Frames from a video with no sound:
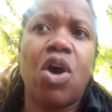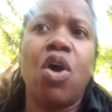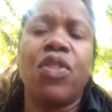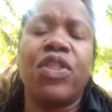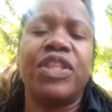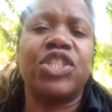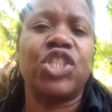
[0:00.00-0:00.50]

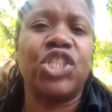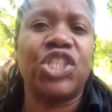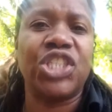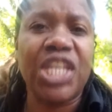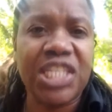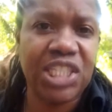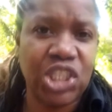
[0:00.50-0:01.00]
all the
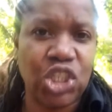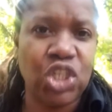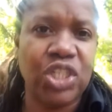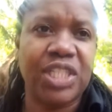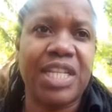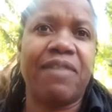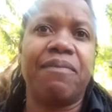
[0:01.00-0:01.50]

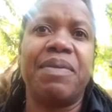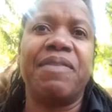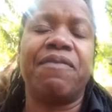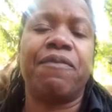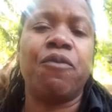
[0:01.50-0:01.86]
suggestions that have been